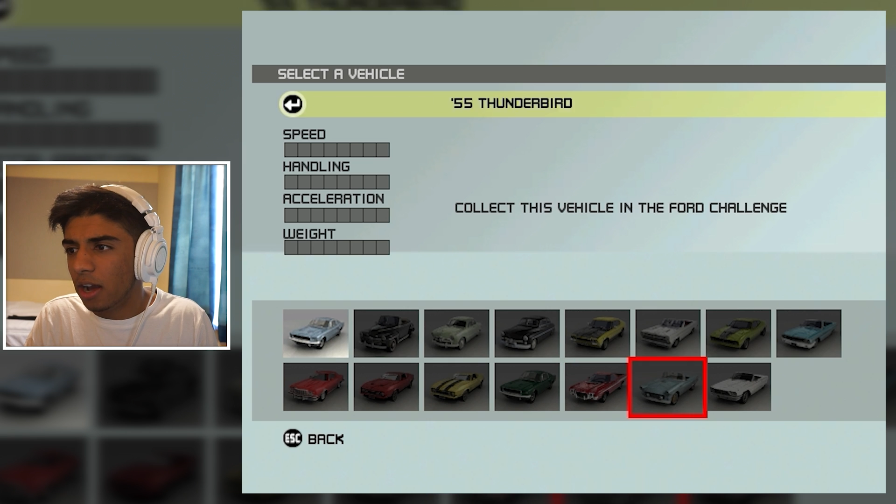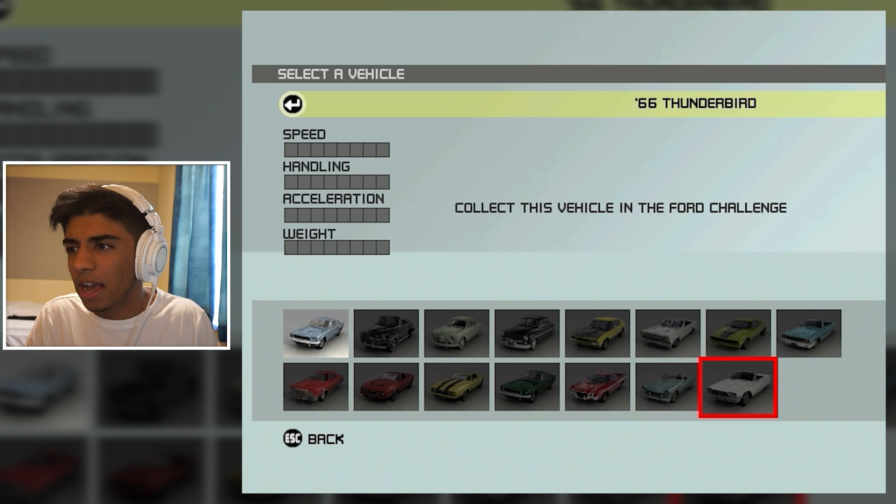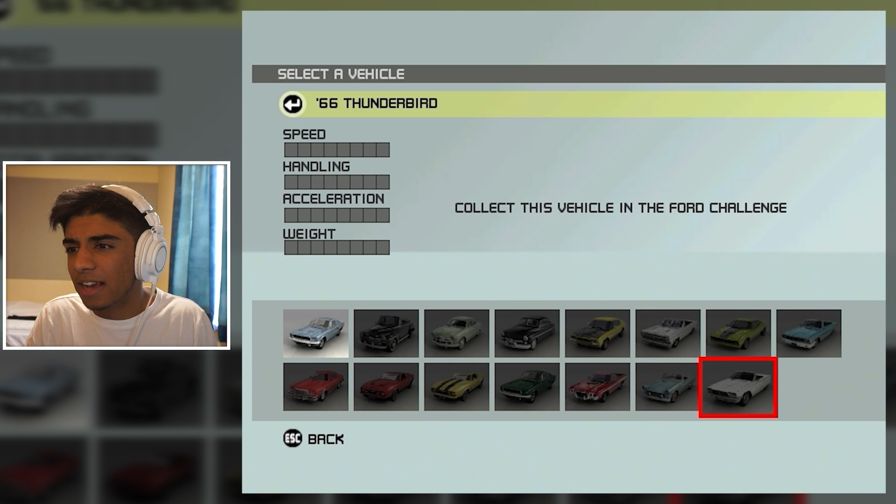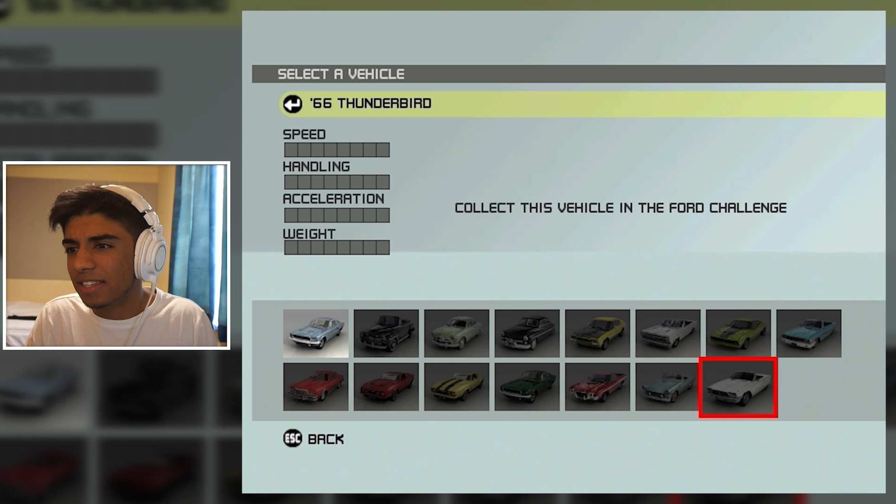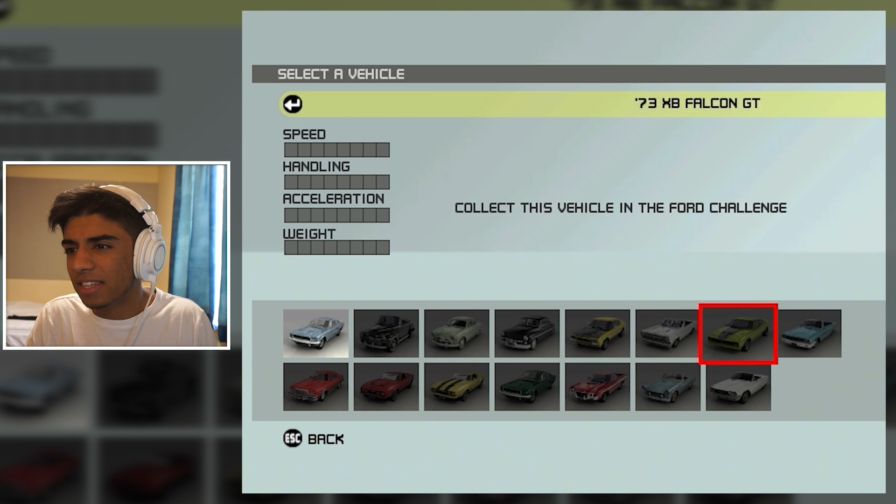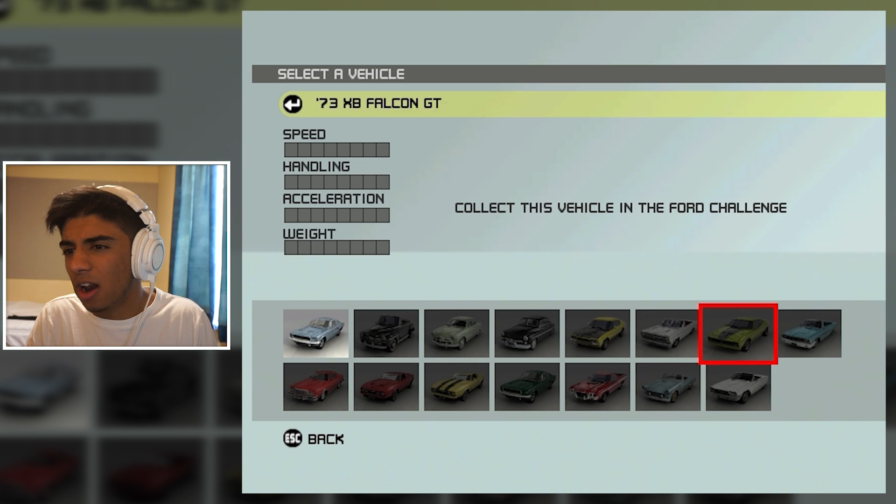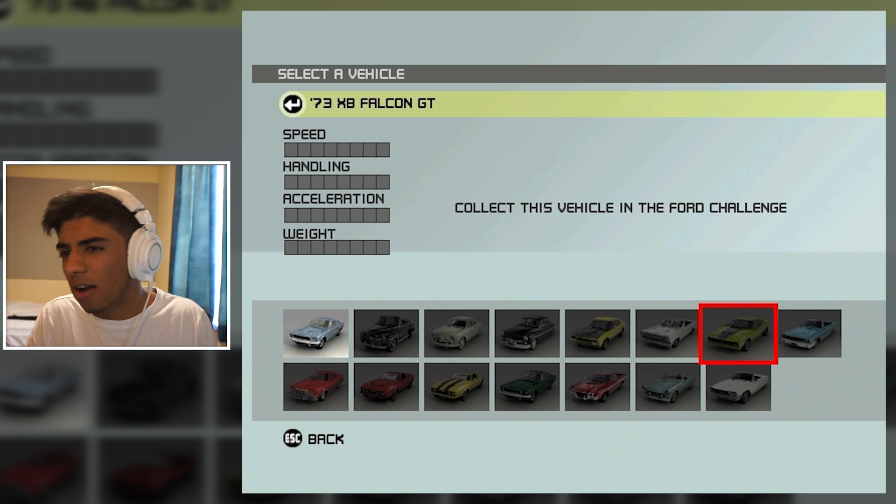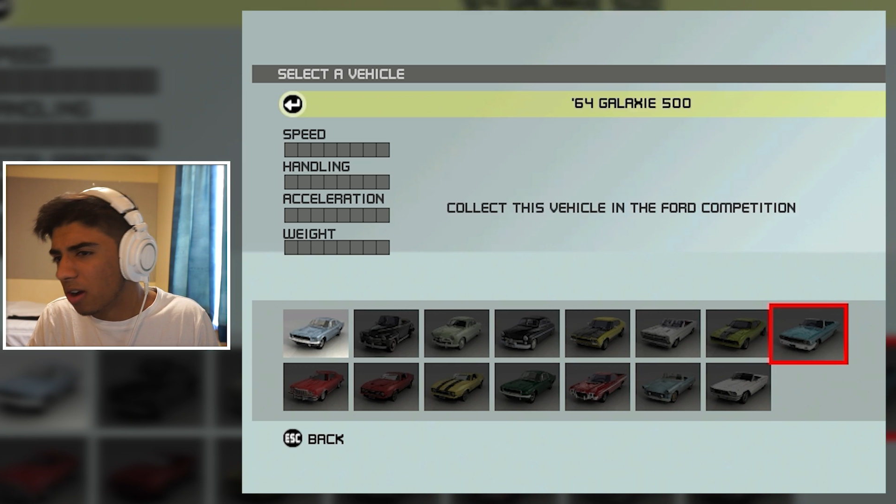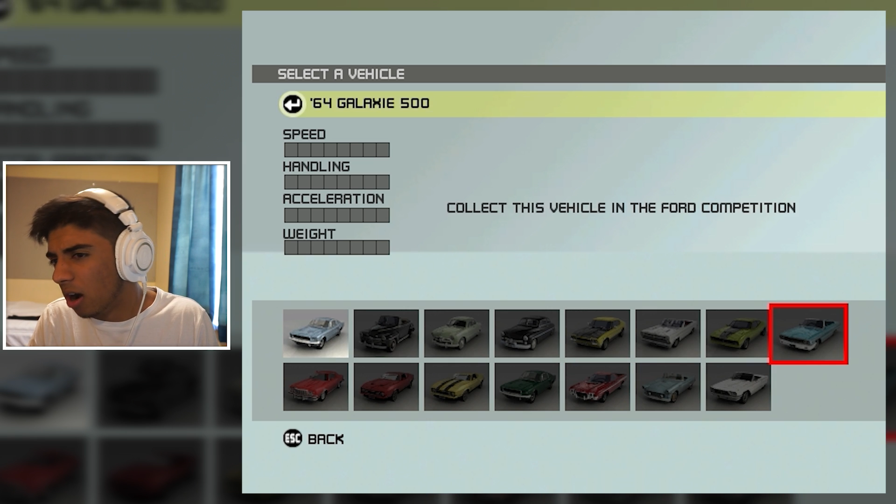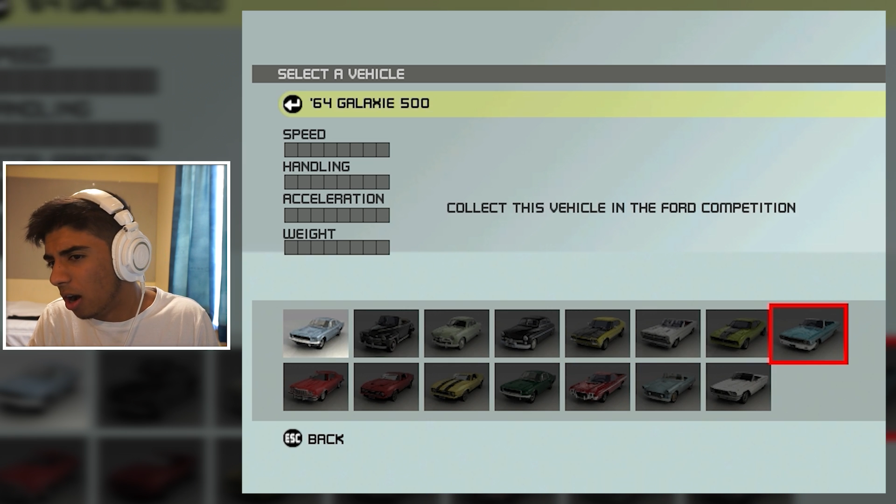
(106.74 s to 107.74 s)
Okay, so there's a
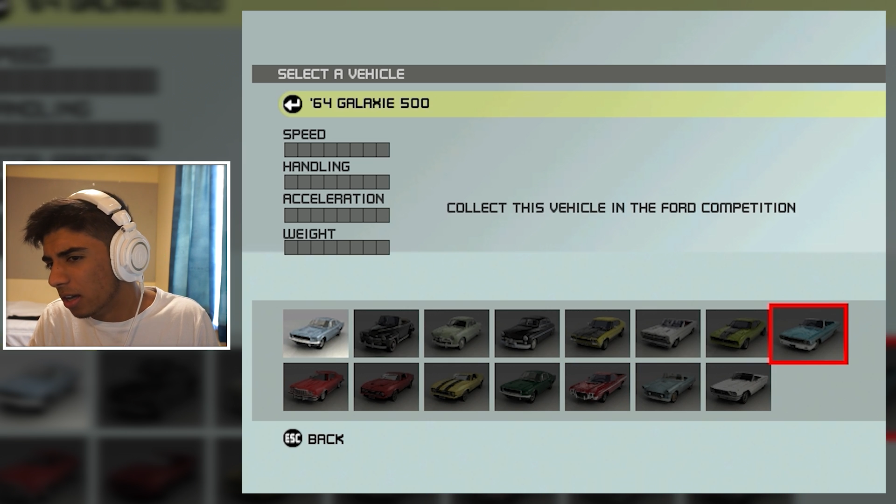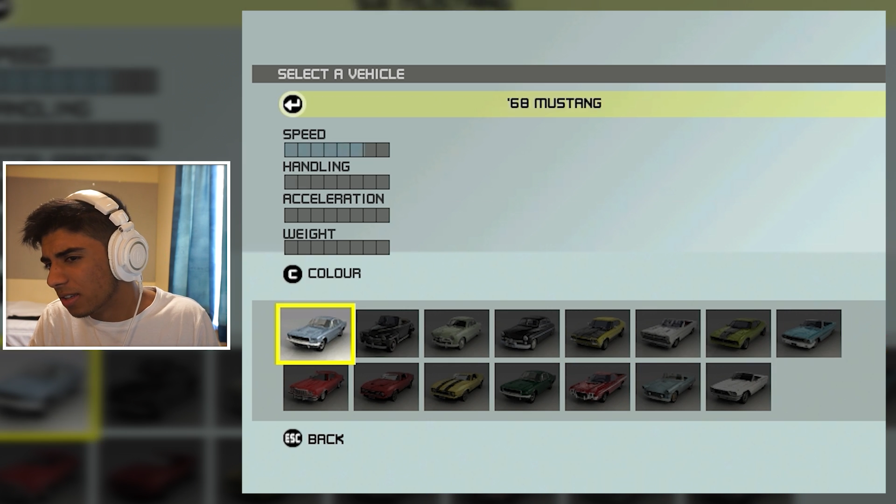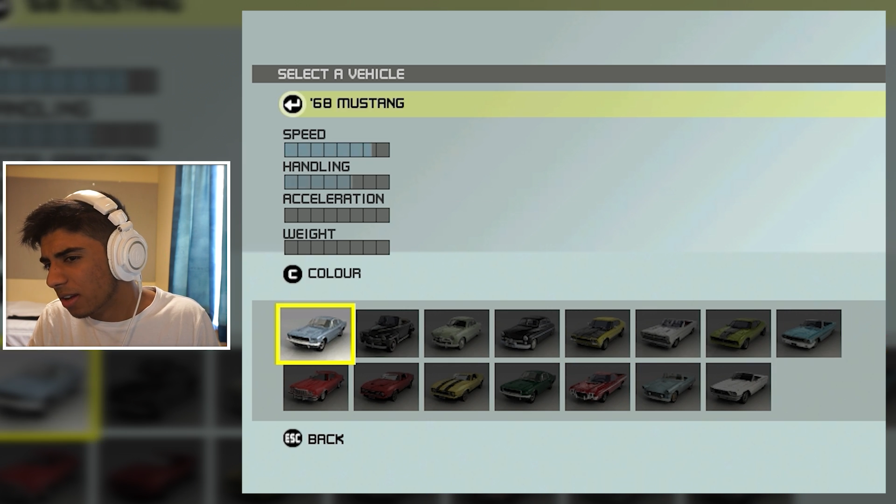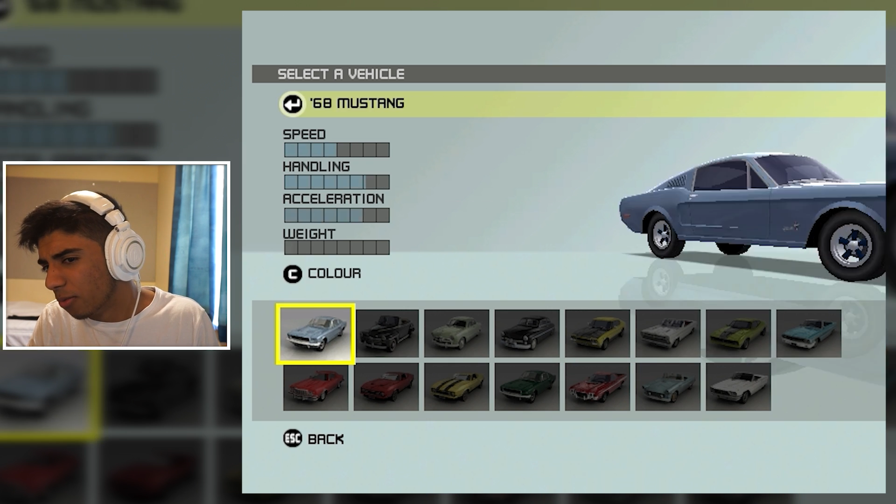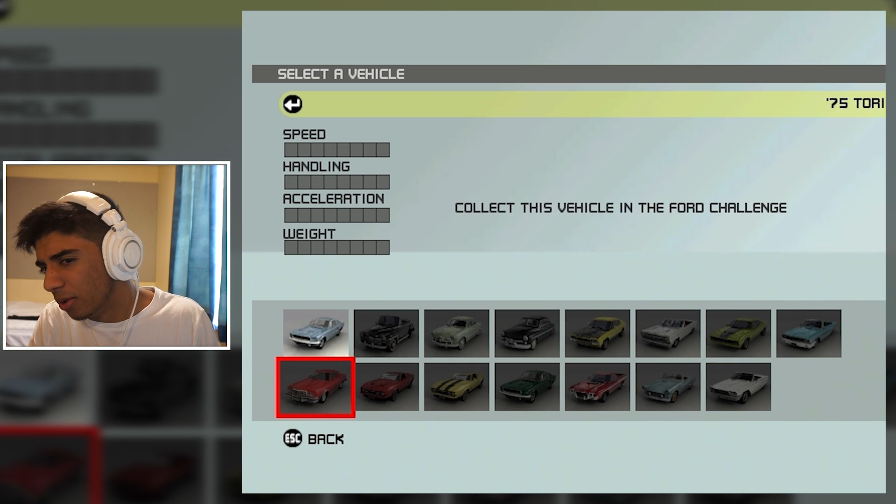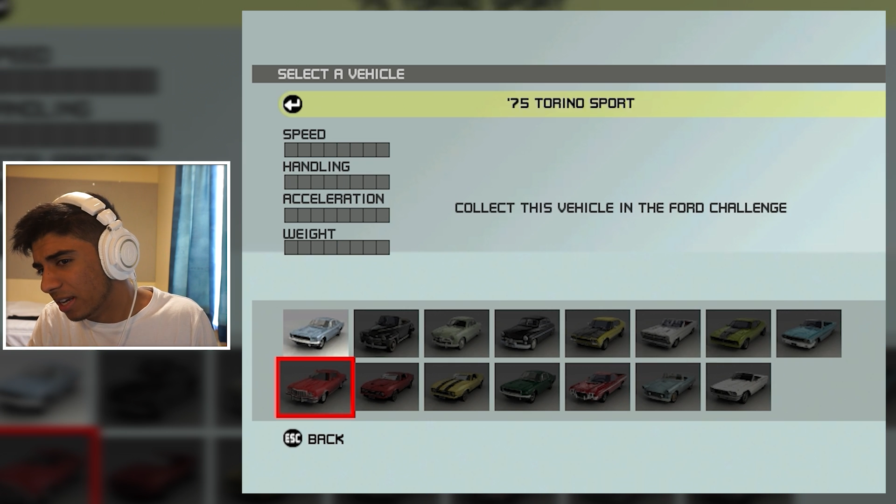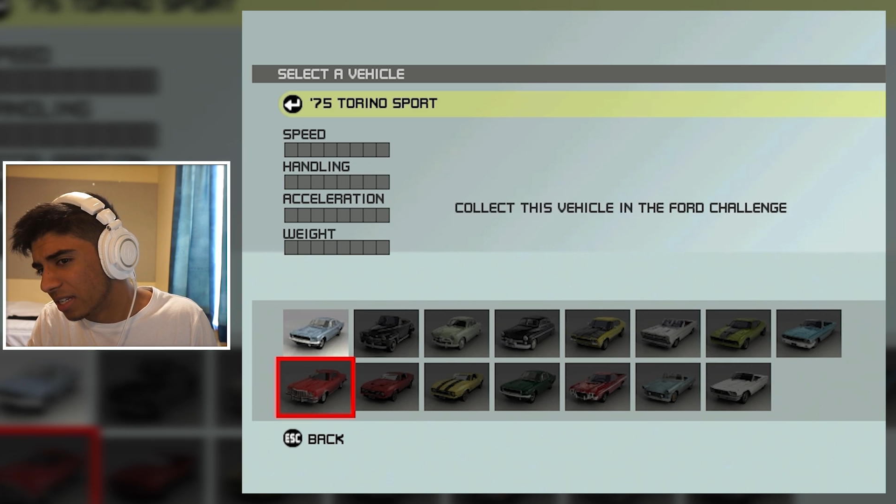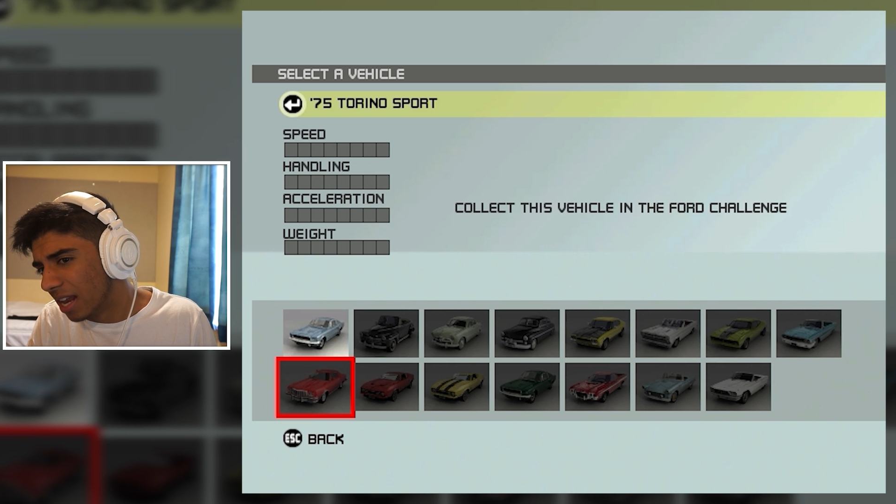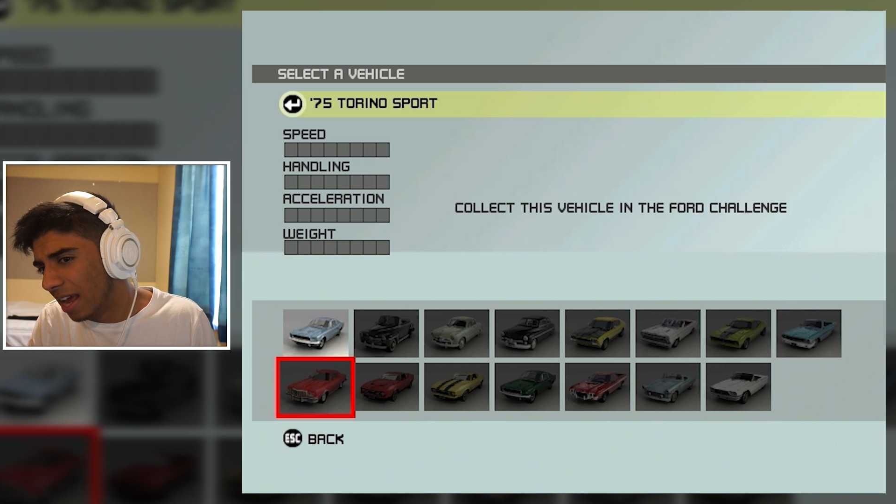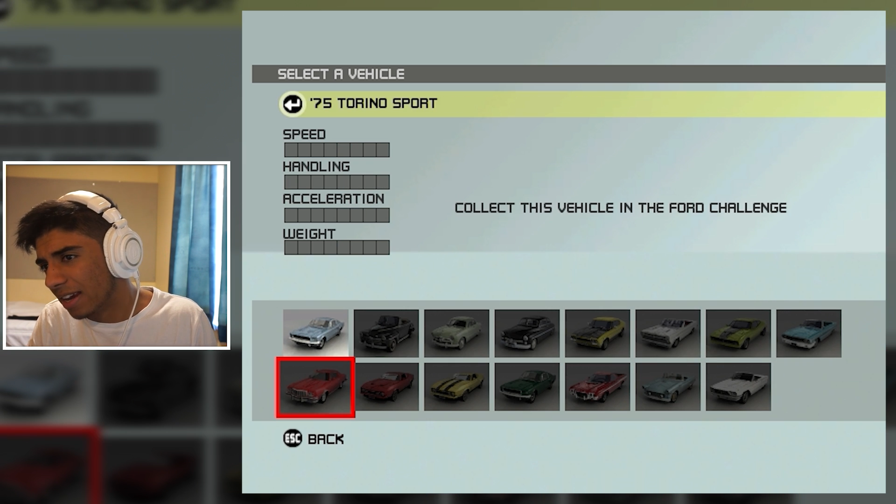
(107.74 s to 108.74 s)
lot of cars we need
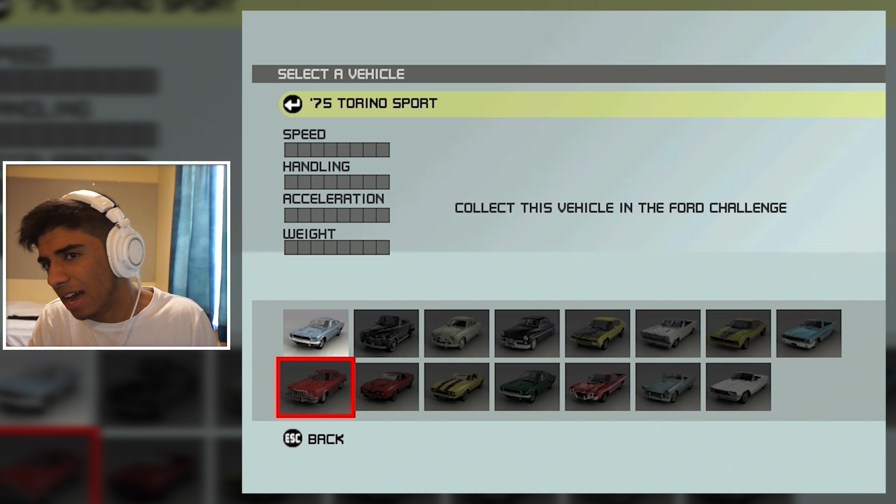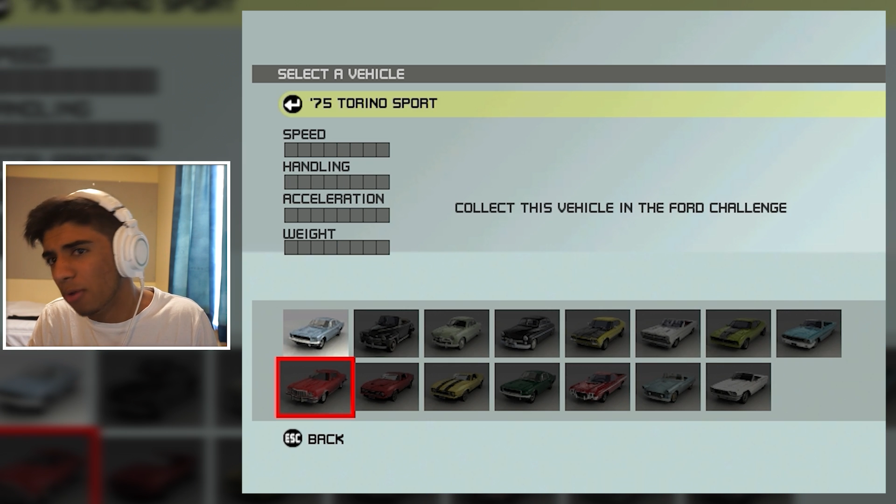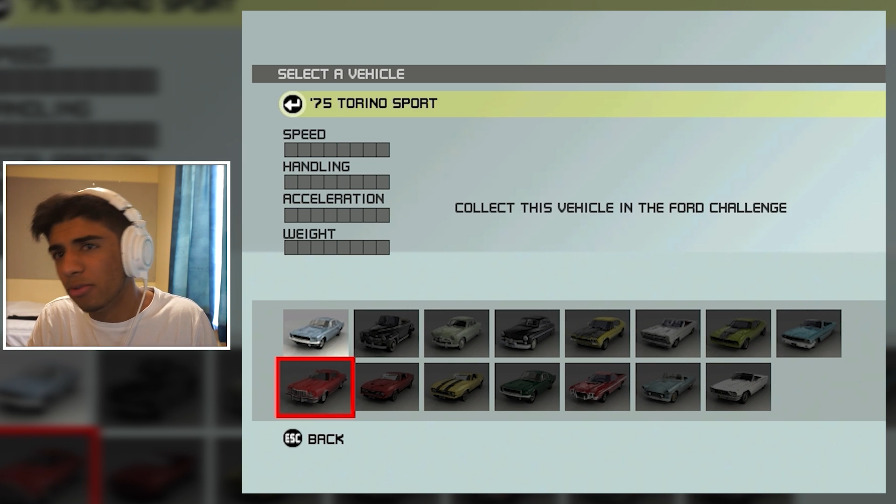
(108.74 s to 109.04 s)
to collect now.